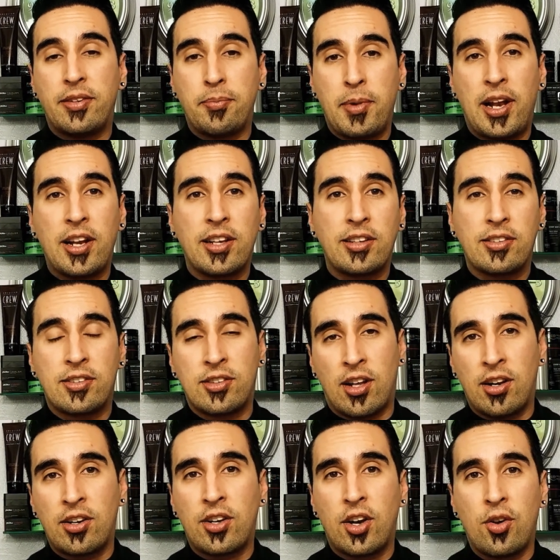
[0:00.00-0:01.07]
smelling
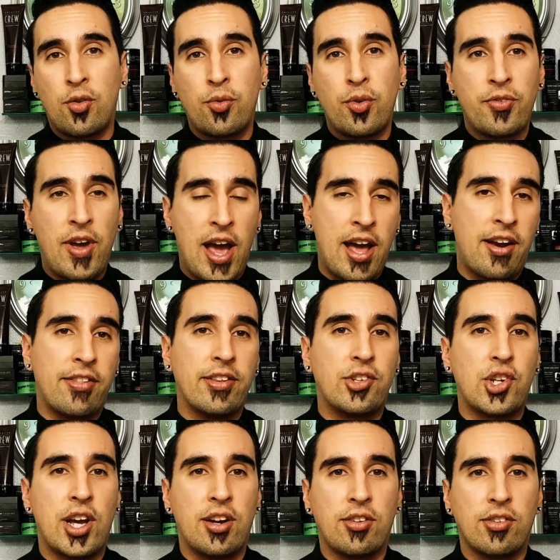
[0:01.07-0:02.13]
solid cologne we've had on the
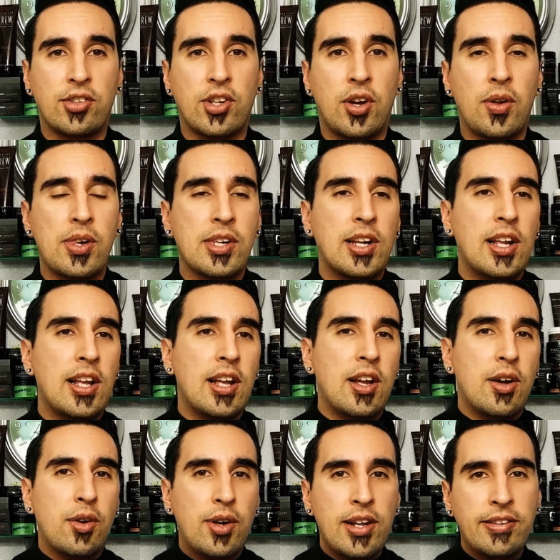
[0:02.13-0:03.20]
channel so
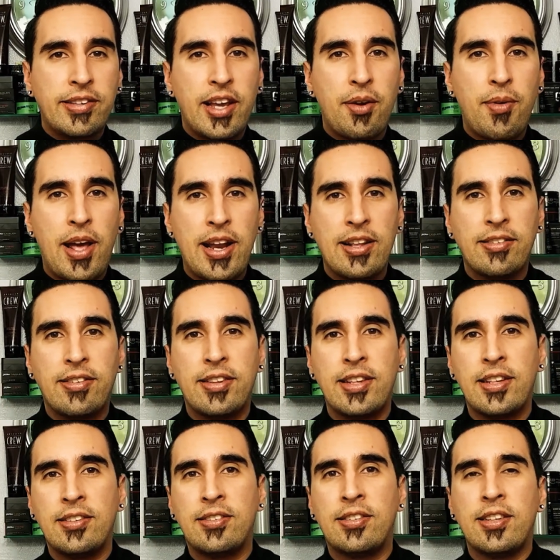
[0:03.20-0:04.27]
let's get right into
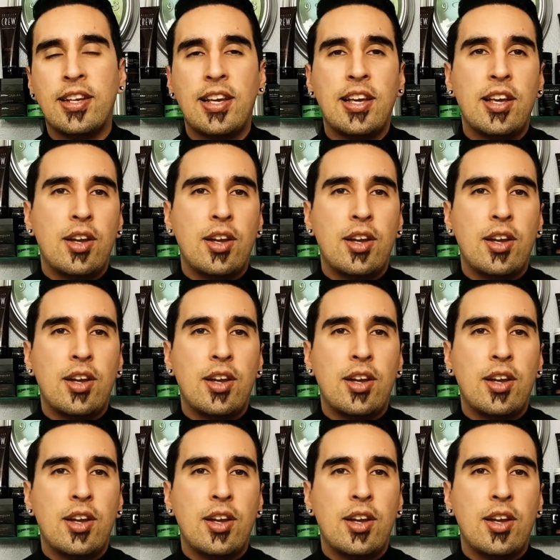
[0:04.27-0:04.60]
this